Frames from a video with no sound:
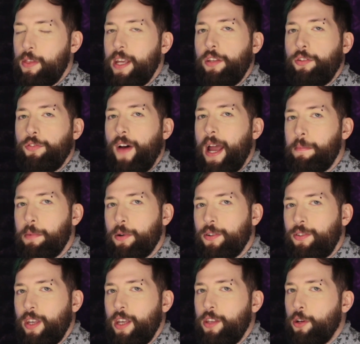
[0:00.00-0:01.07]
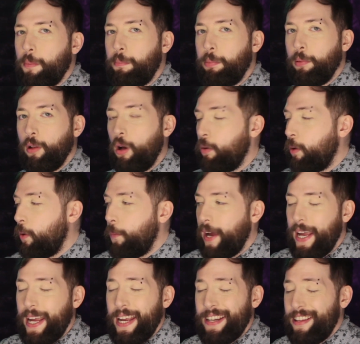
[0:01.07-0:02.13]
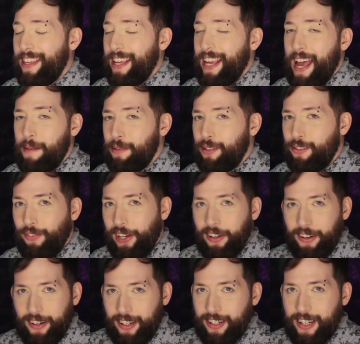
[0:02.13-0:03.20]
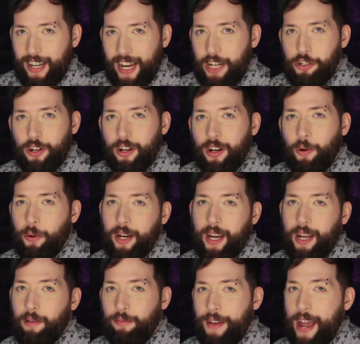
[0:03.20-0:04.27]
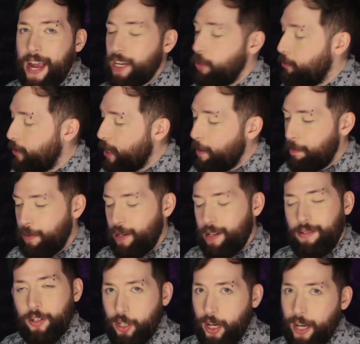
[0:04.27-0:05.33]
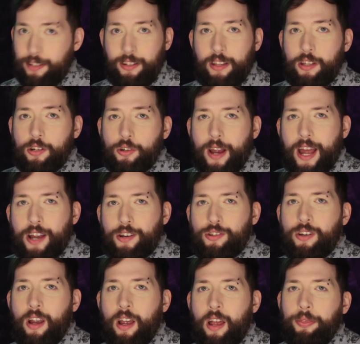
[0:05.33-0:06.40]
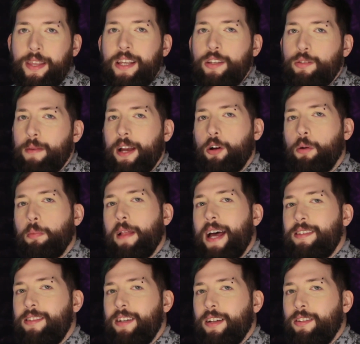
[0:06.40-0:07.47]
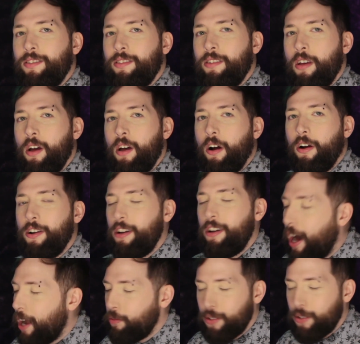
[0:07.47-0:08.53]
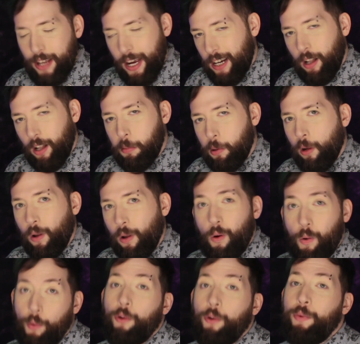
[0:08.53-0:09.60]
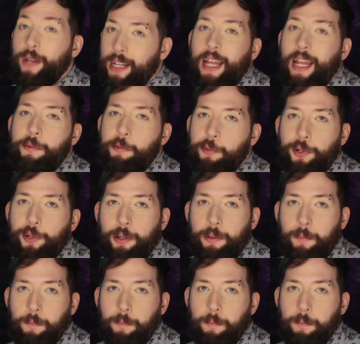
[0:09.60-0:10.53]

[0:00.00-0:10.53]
These fibers either blow away into the atmosphere and into nature, or get vacuumed up and tossed in the trash. These microplastics are not recyclable or reclaimable.